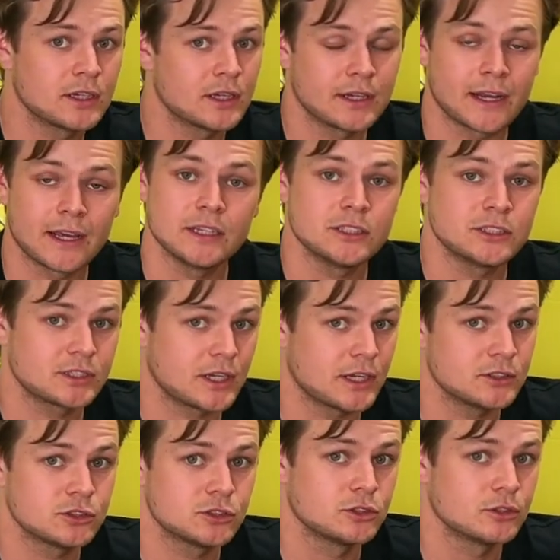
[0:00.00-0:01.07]
at any
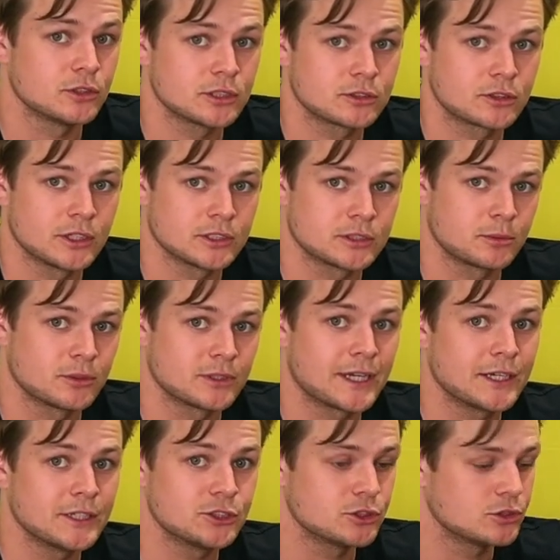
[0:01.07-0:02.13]
stage during
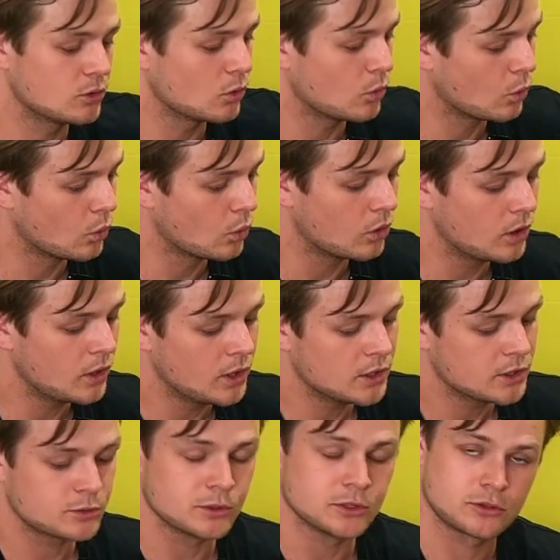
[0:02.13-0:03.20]
transportation or
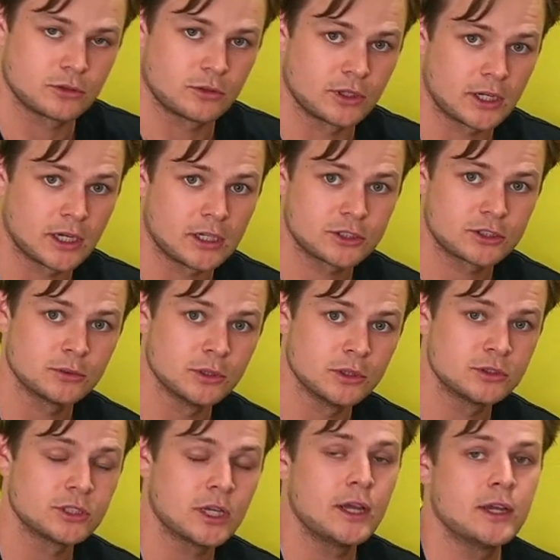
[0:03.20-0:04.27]
to install the caster wheels,